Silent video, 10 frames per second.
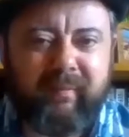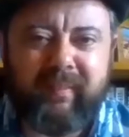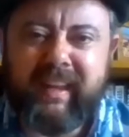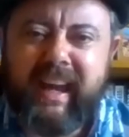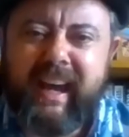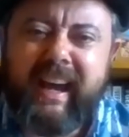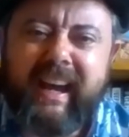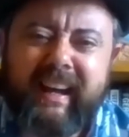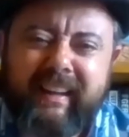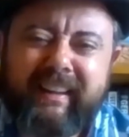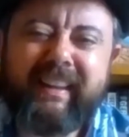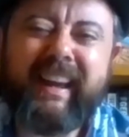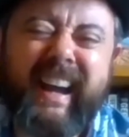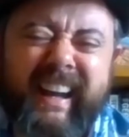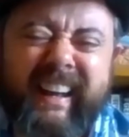Yeah.
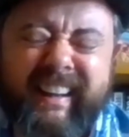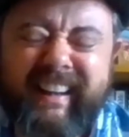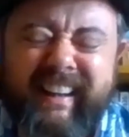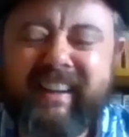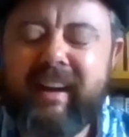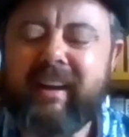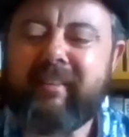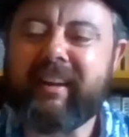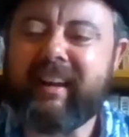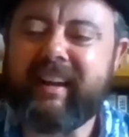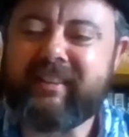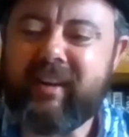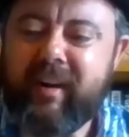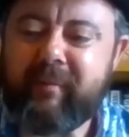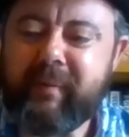I think, and
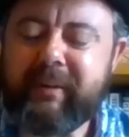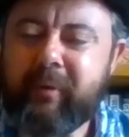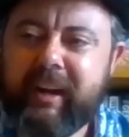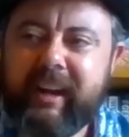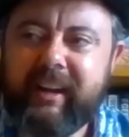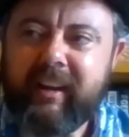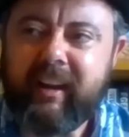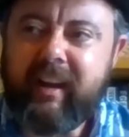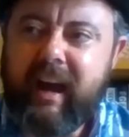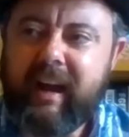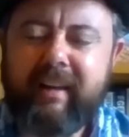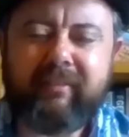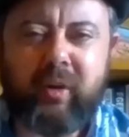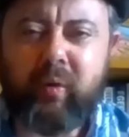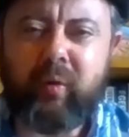so I've been working. I have
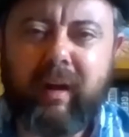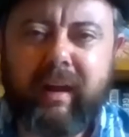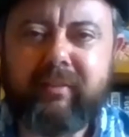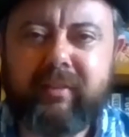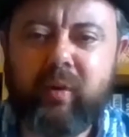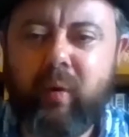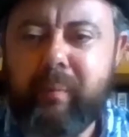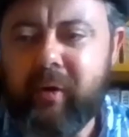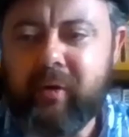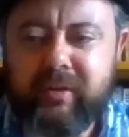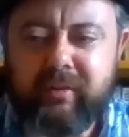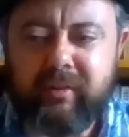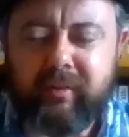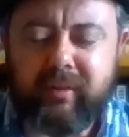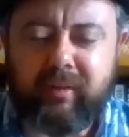two approaches
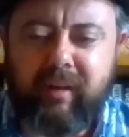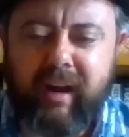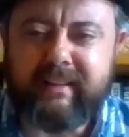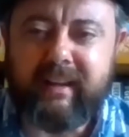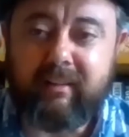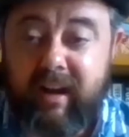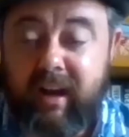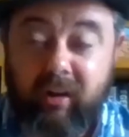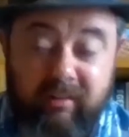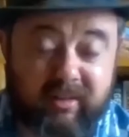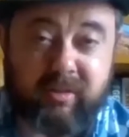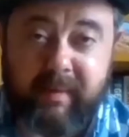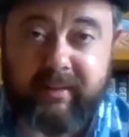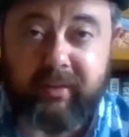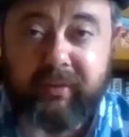to writing. I write a lot of
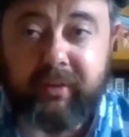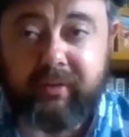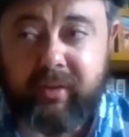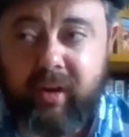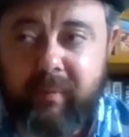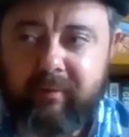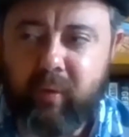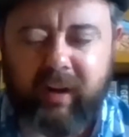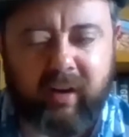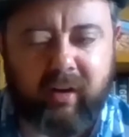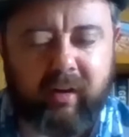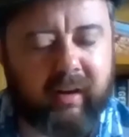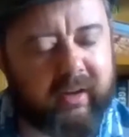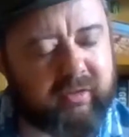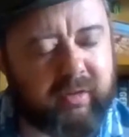instrumental stuff, so I've been working on
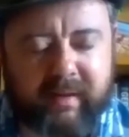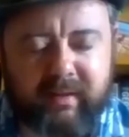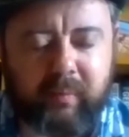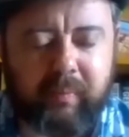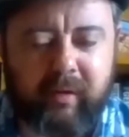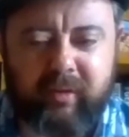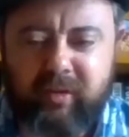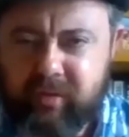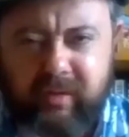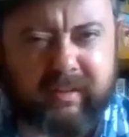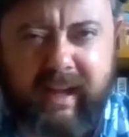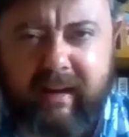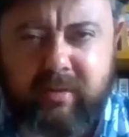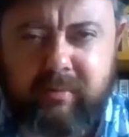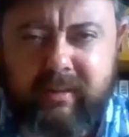an instrumental project, just guitar
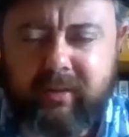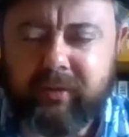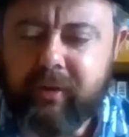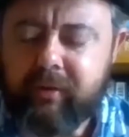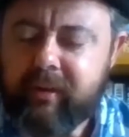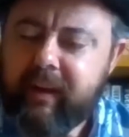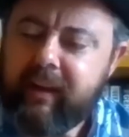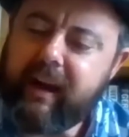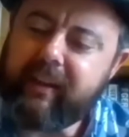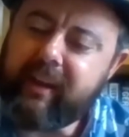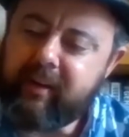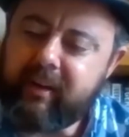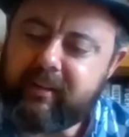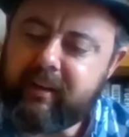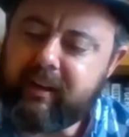instrumental stuff, and then
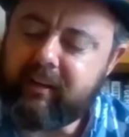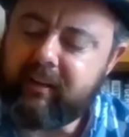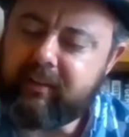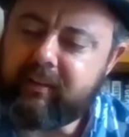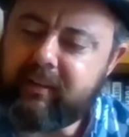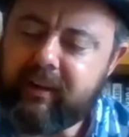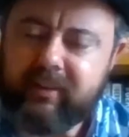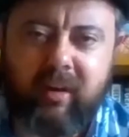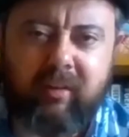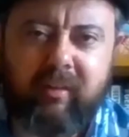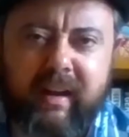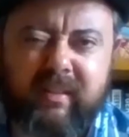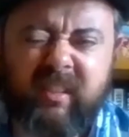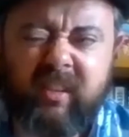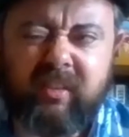there's the singer-songwriter
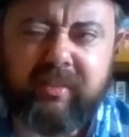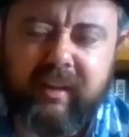stuff.